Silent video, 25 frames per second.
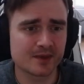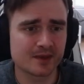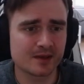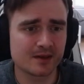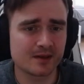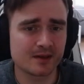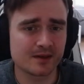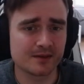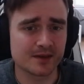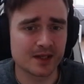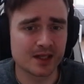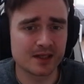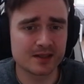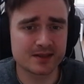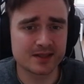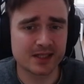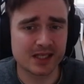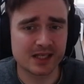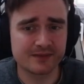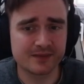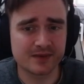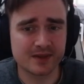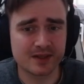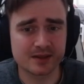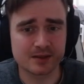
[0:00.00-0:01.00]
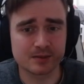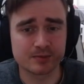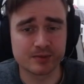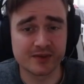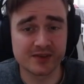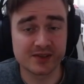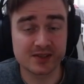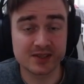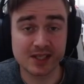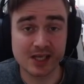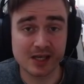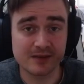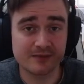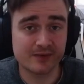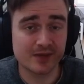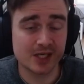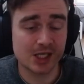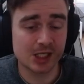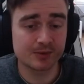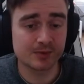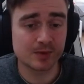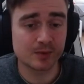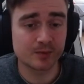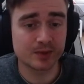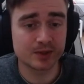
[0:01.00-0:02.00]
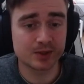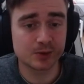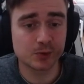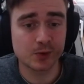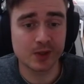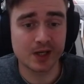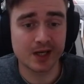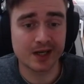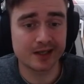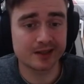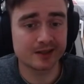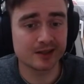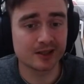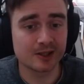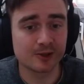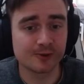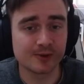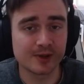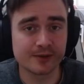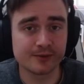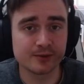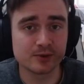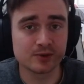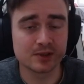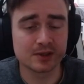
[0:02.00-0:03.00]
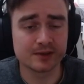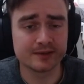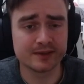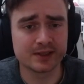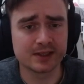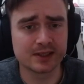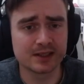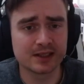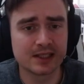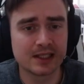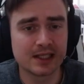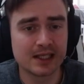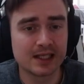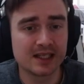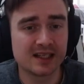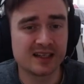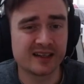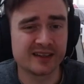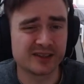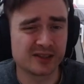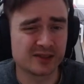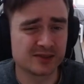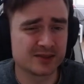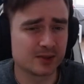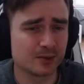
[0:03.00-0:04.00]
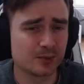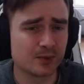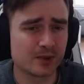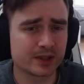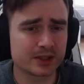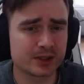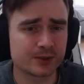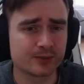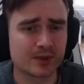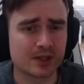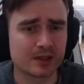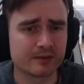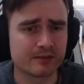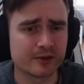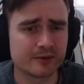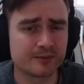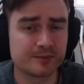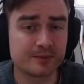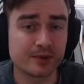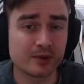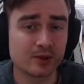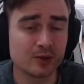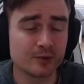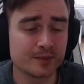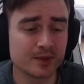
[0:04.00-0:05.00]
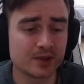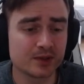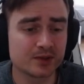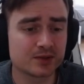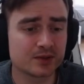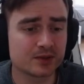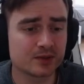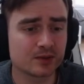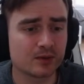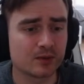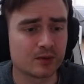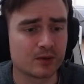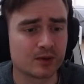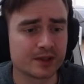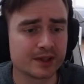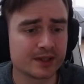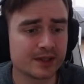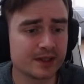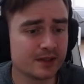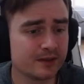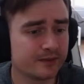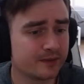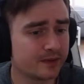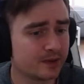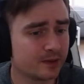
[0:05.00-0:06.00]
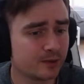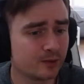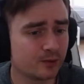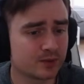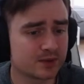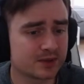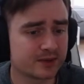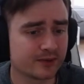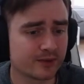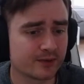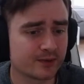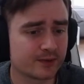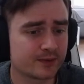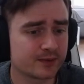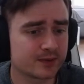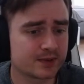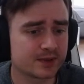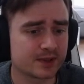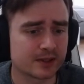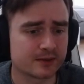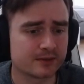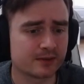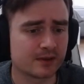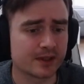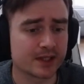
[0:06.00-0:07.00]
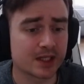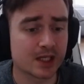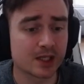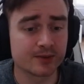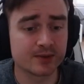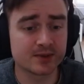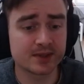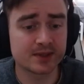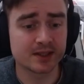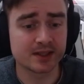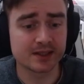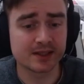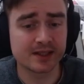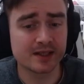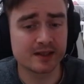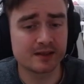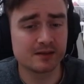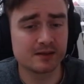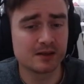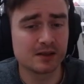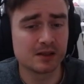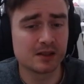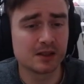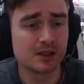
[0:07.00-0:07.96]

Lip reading: And then Escape Vent. With Escape Vent we want to hide our Regular Vida. It also works well with Prometheus or even with stuff like Aresthetic Hell.